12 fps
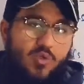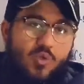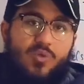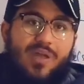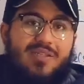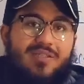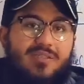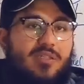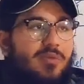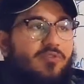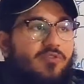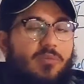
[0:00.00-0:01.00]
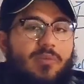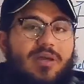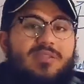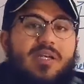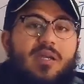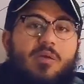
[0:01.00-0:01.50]
So that's a little bit
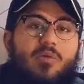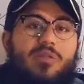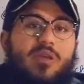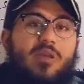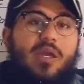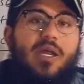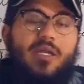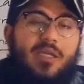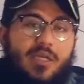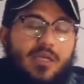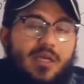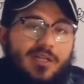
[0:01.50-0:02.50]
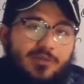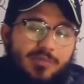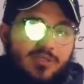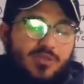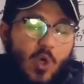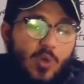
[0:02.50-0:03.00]
from my side about the
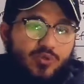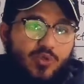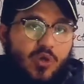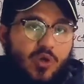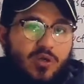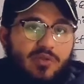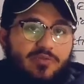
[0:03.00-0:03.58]
anti-arrhythmics. Hope so you